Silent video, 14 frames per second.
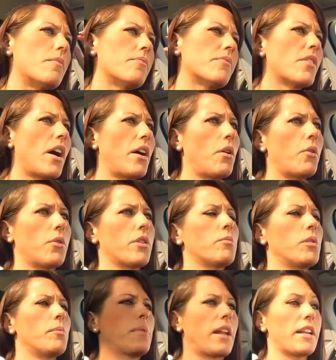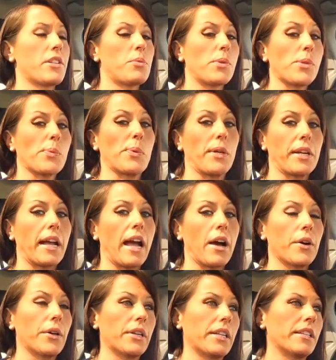Not horrible, but I just wasn't working
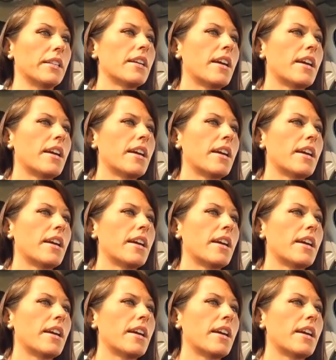out, and